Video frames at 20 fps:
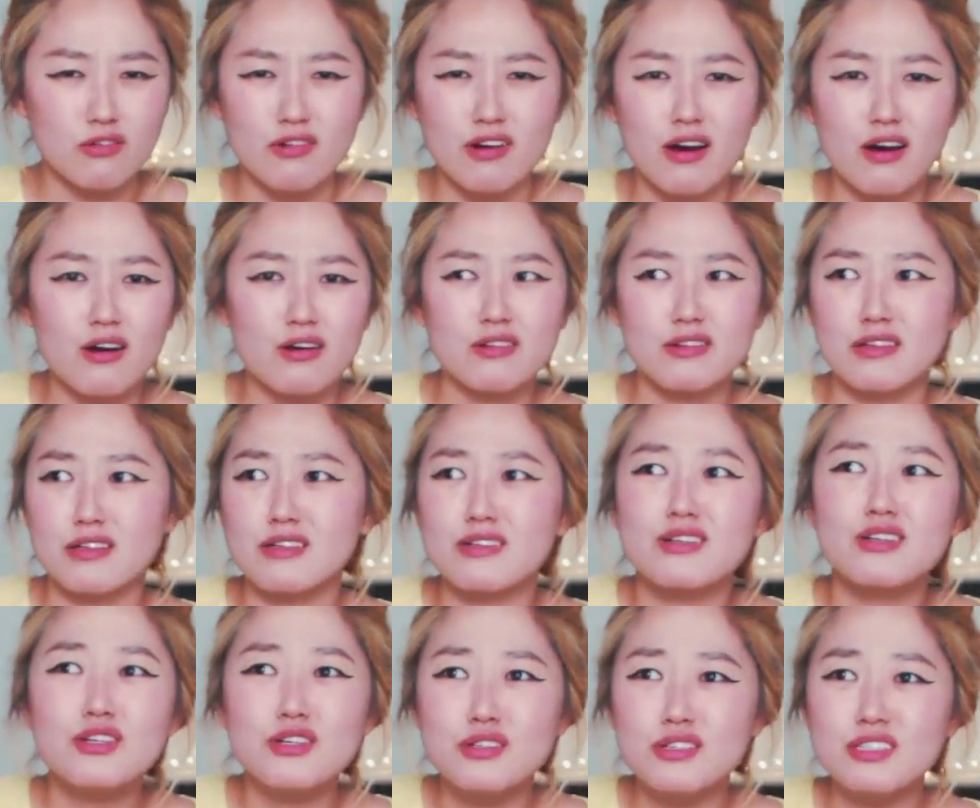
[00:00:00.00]
around.
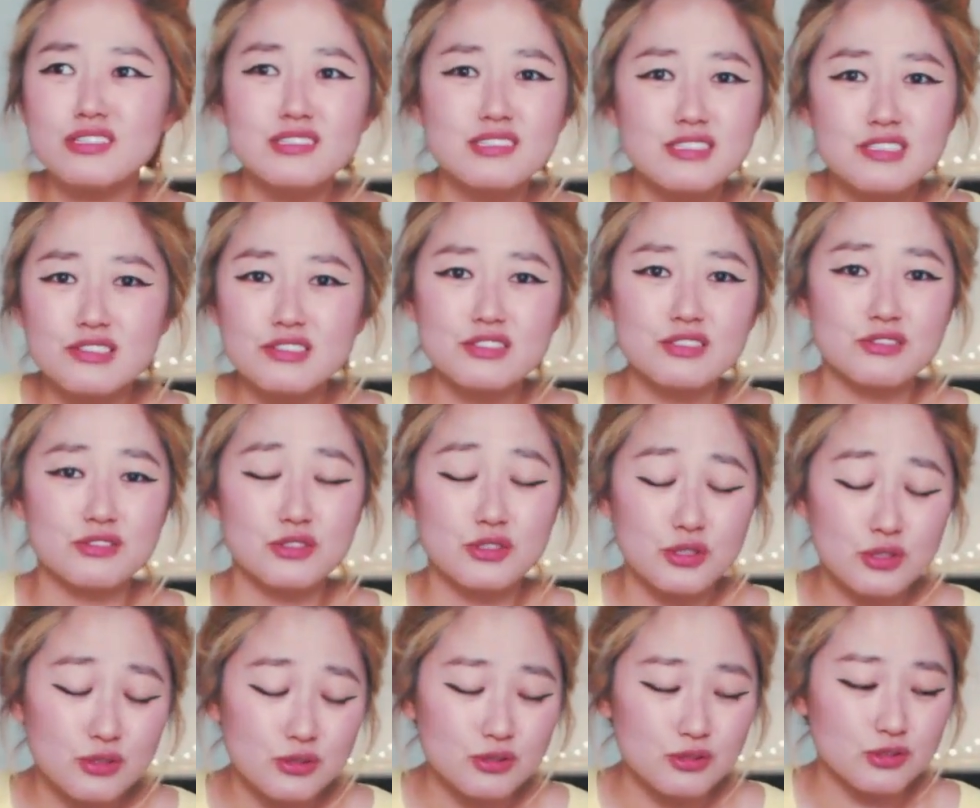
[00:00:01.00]
The casinos is
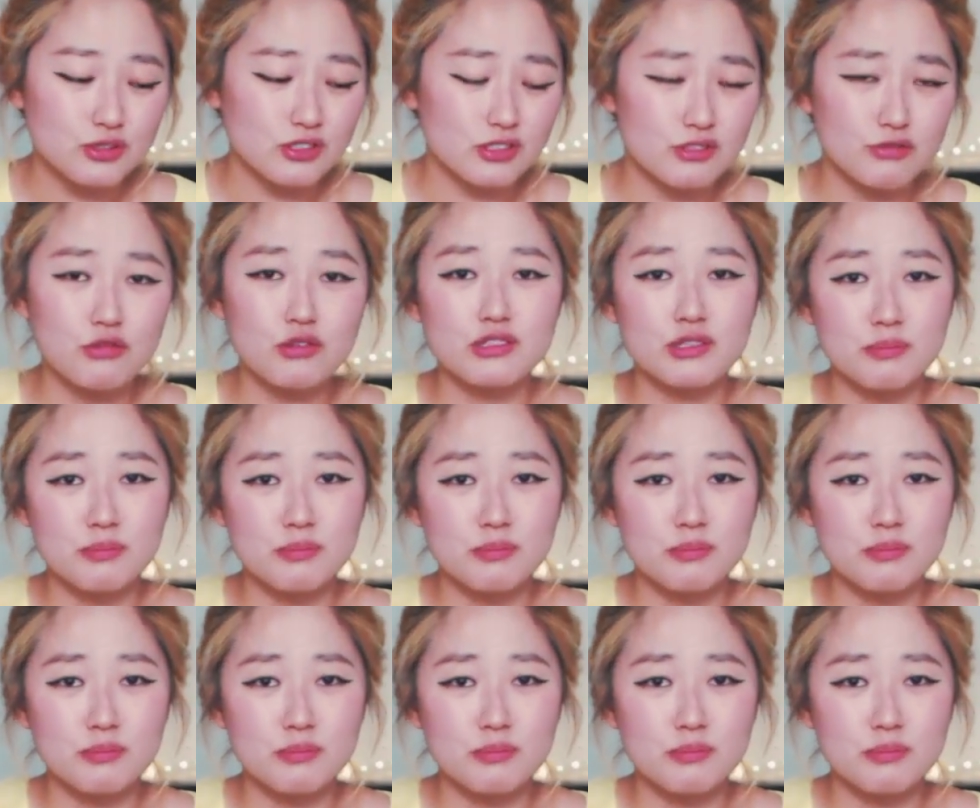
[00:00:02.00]
huge.